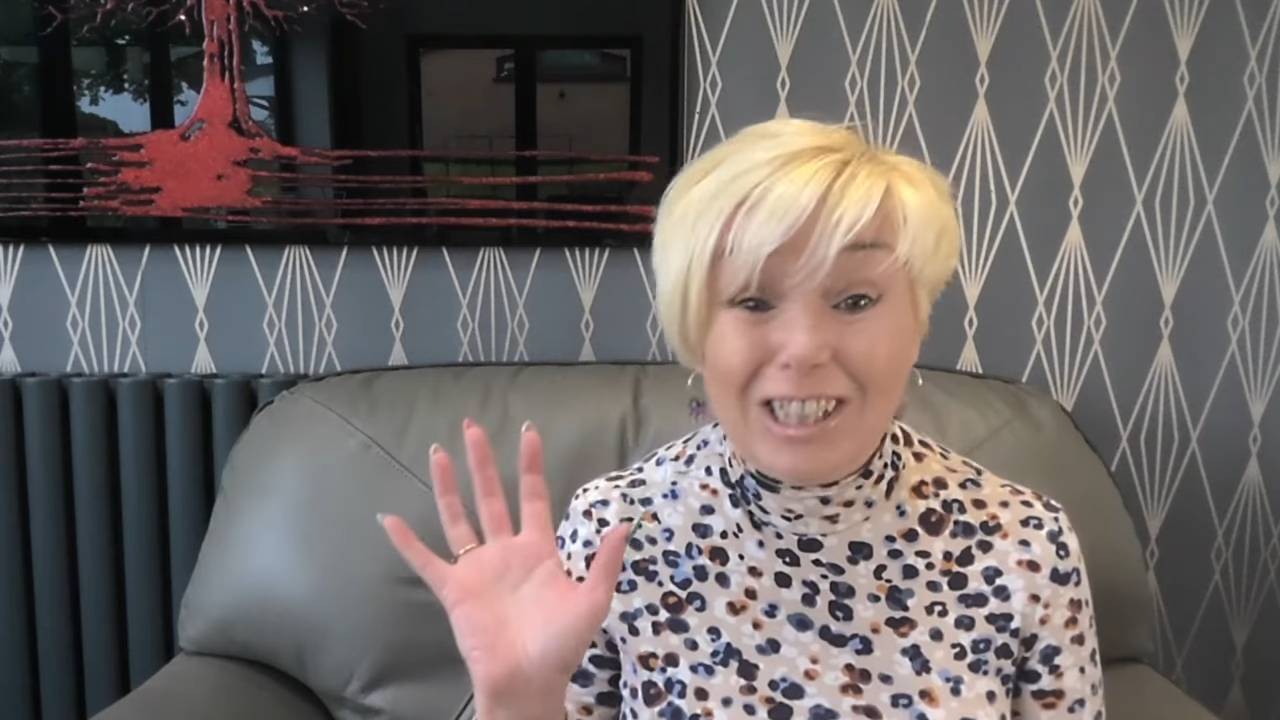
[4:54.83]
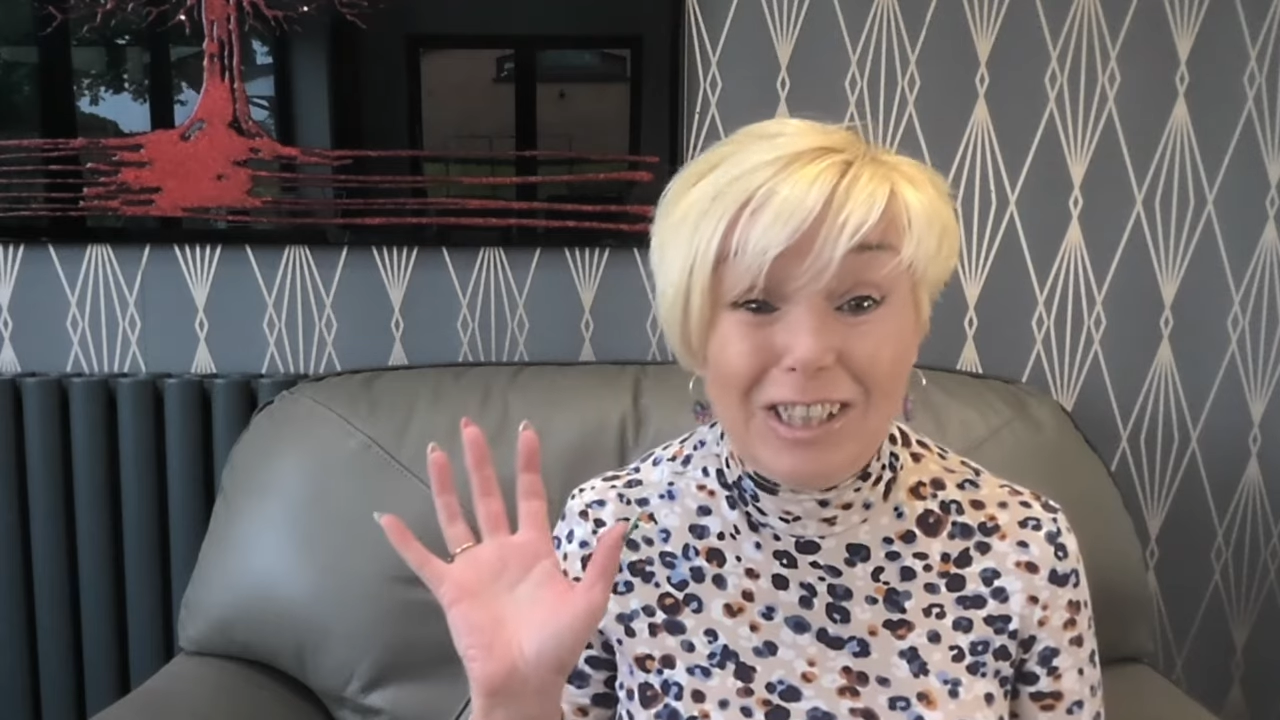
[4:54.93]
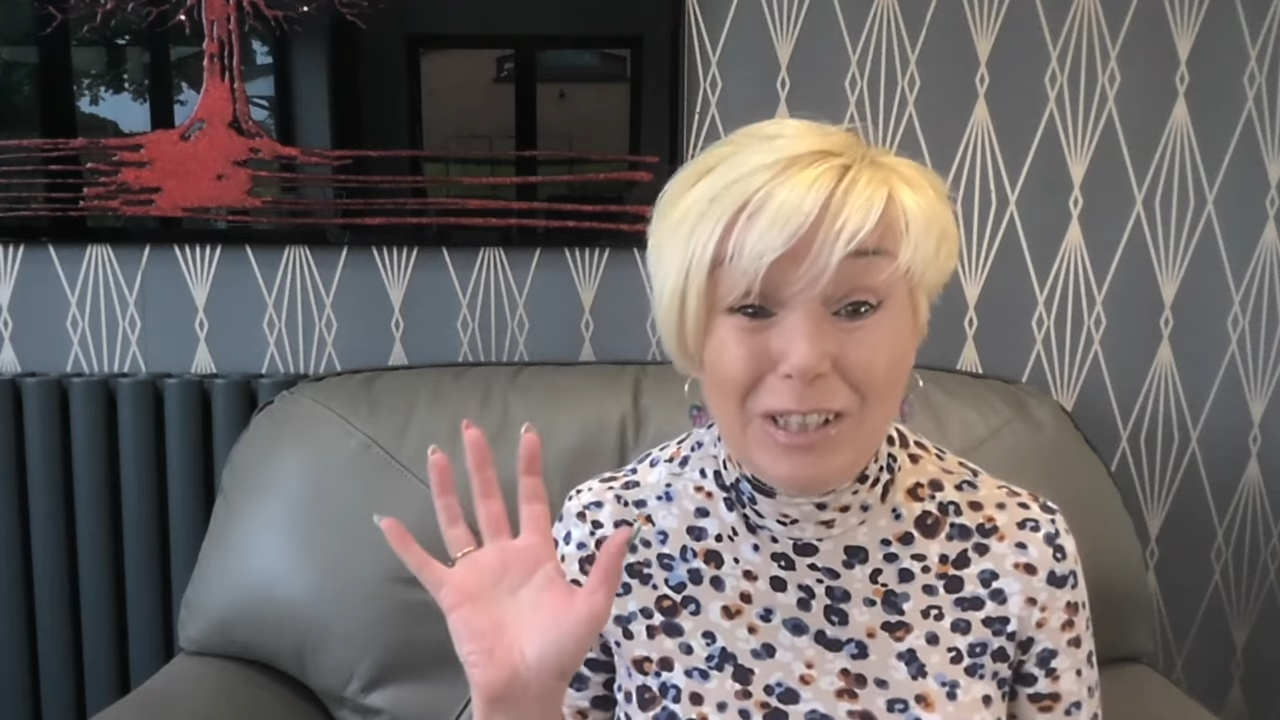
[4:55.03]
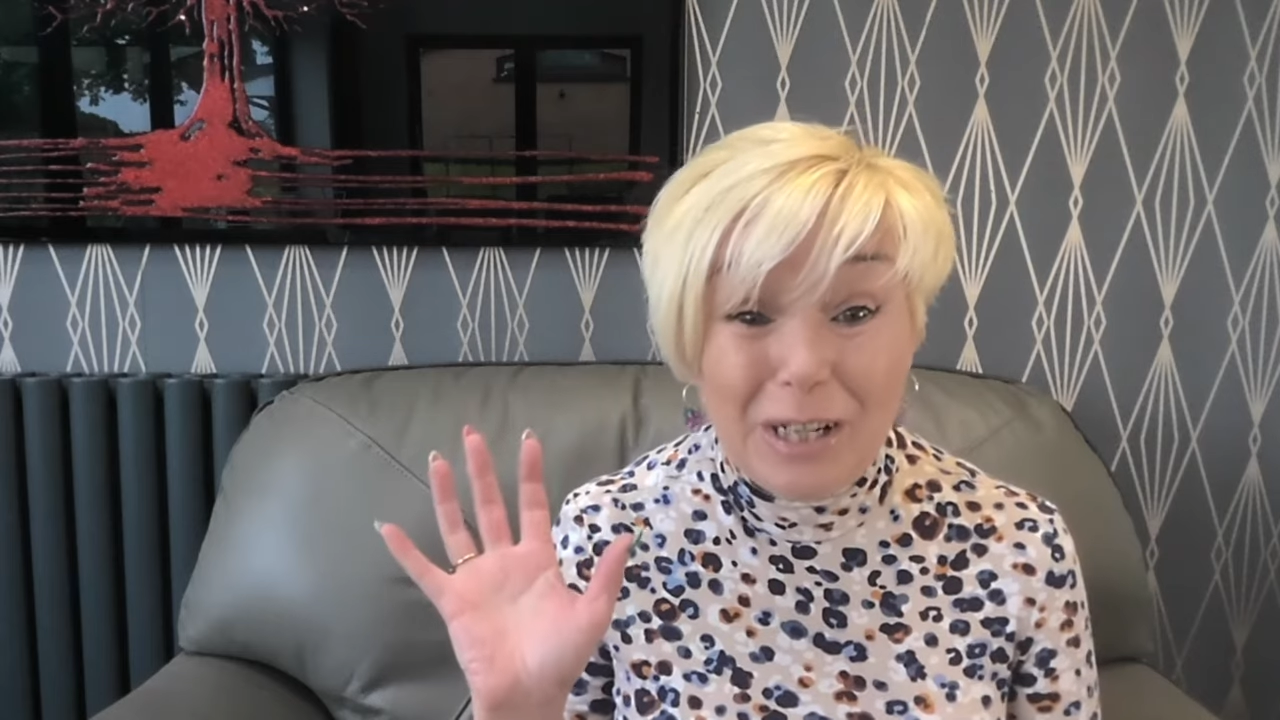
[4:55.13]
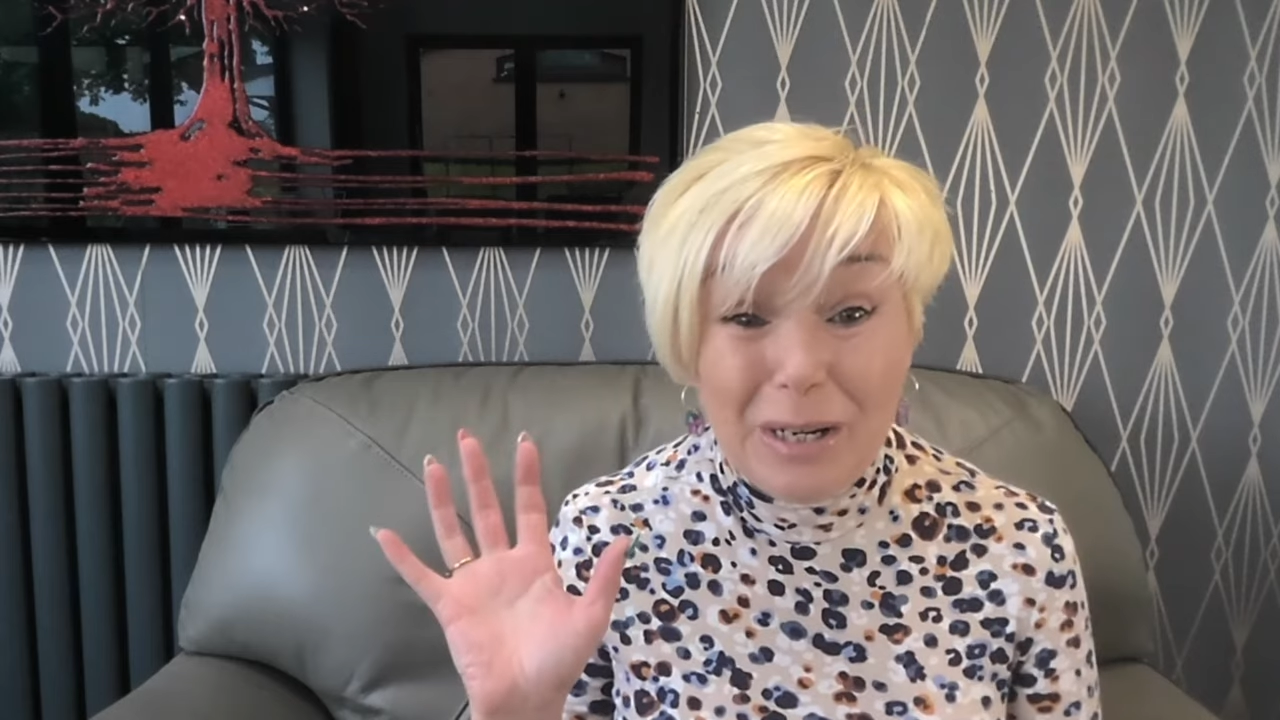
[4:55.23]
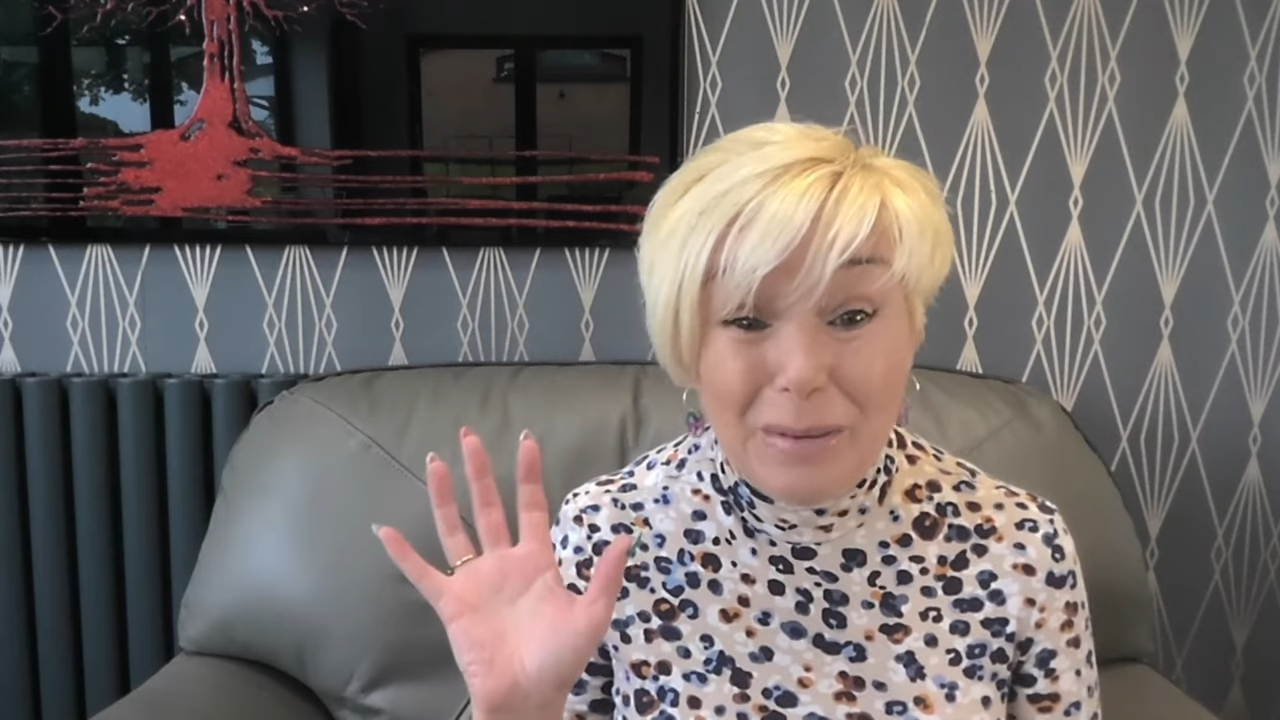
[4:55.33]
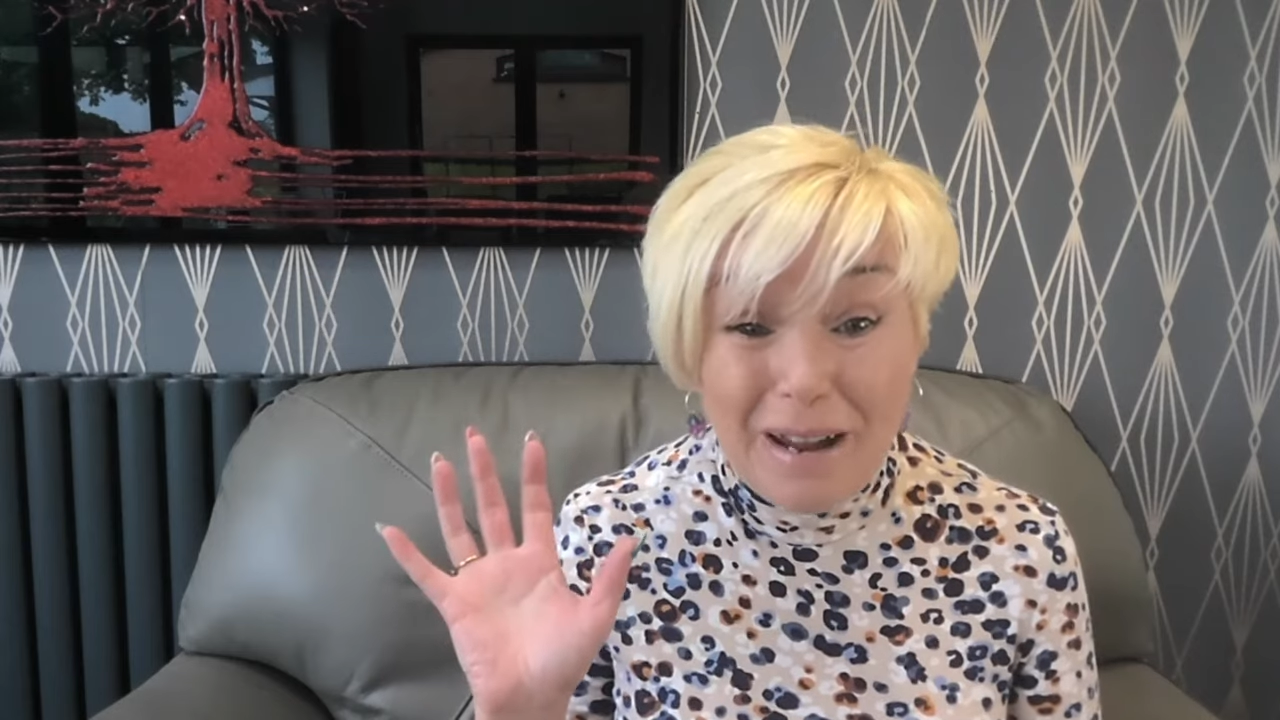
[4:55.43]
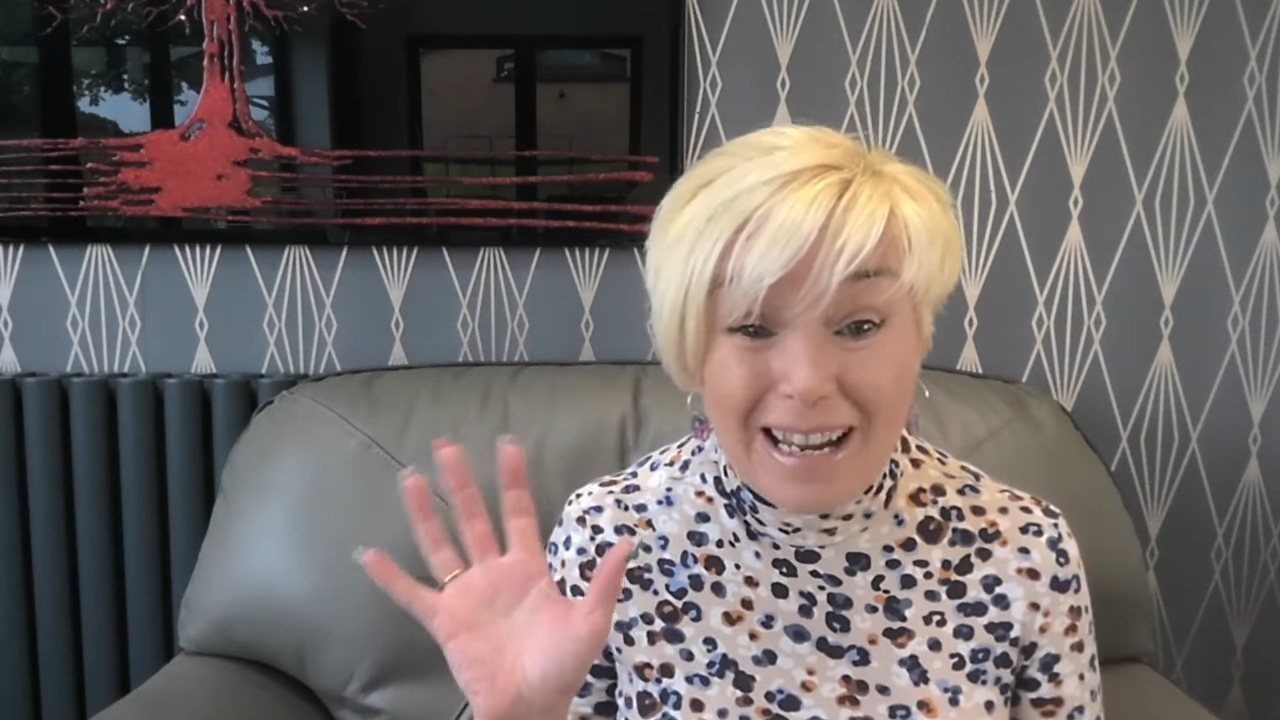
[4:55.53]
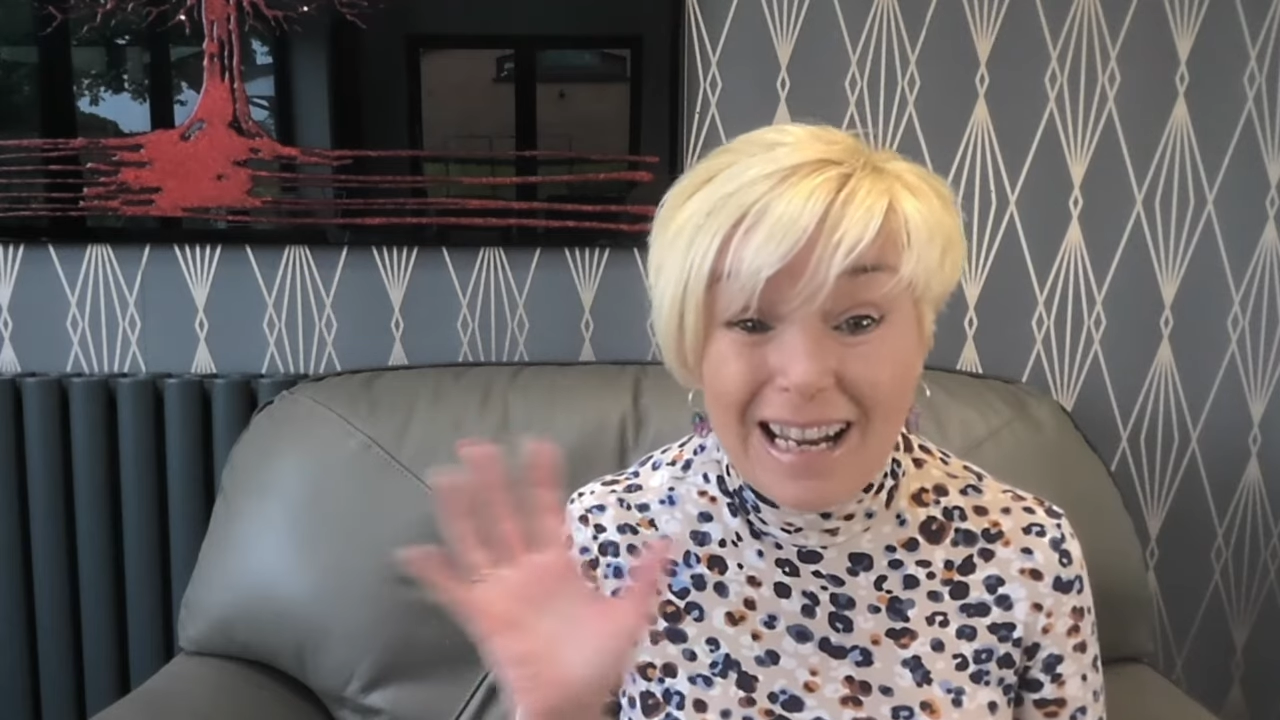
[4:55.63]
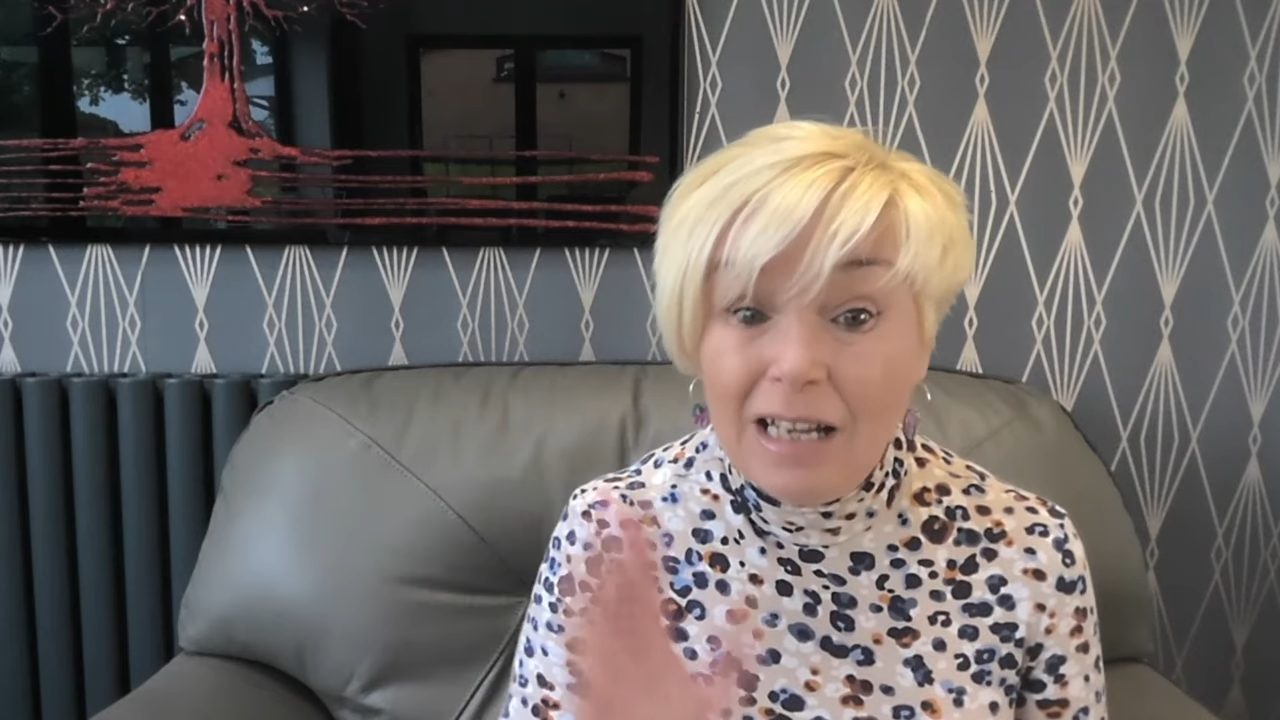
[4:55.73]
She knew
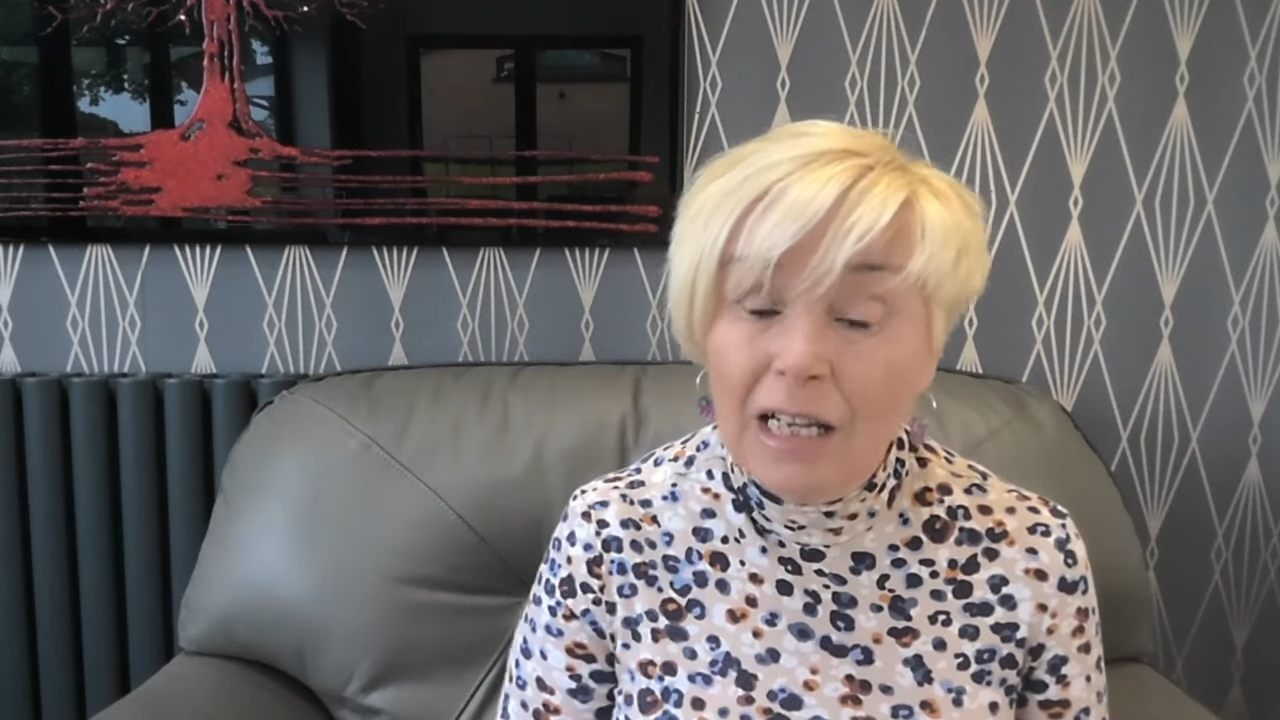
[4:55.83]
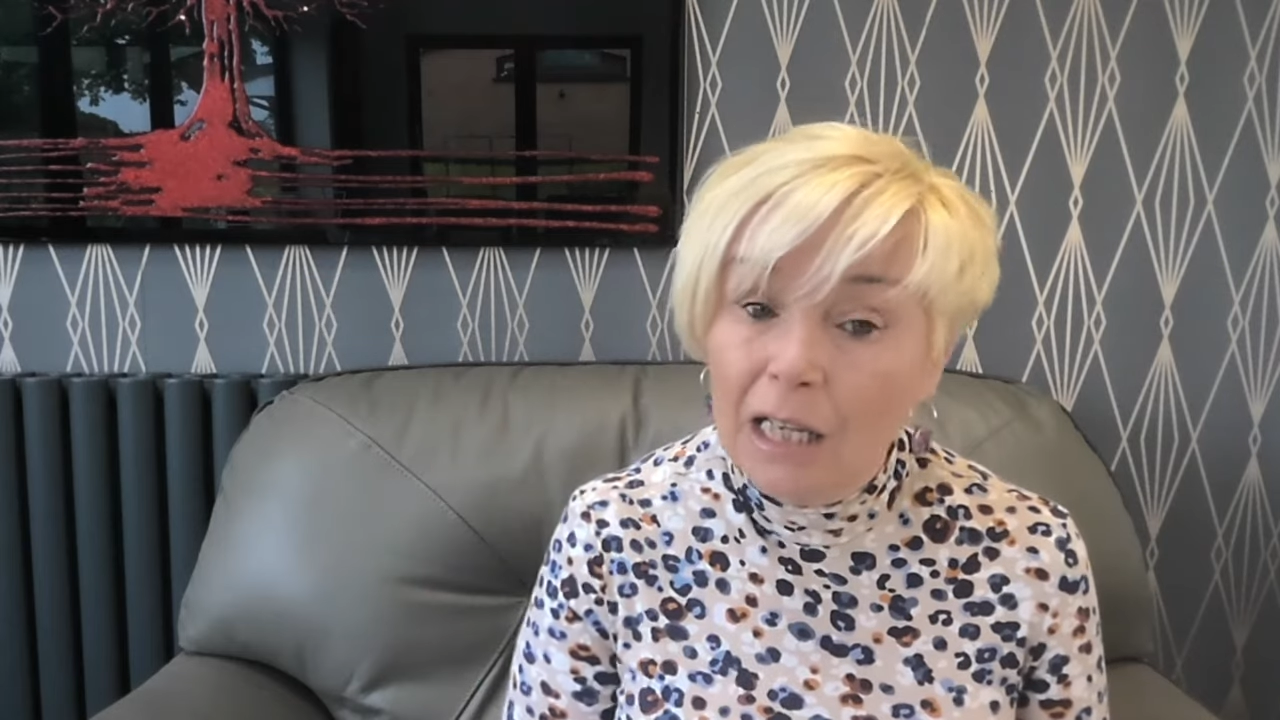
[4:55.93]
me!